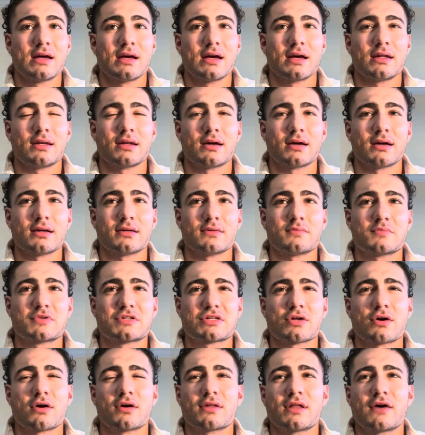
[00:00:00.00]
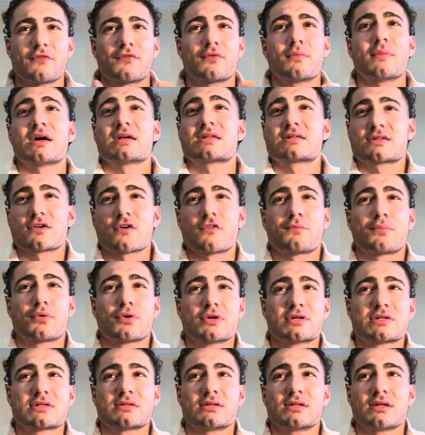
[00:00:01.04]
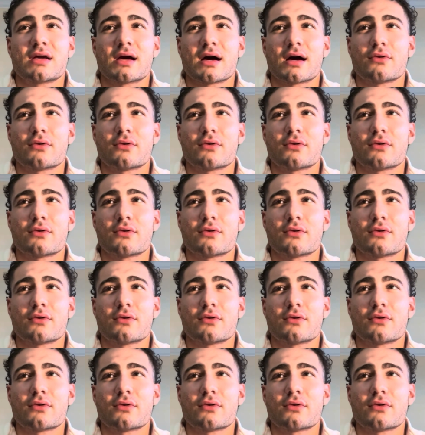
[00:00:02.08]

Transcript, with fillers: and I saw that for myself personally,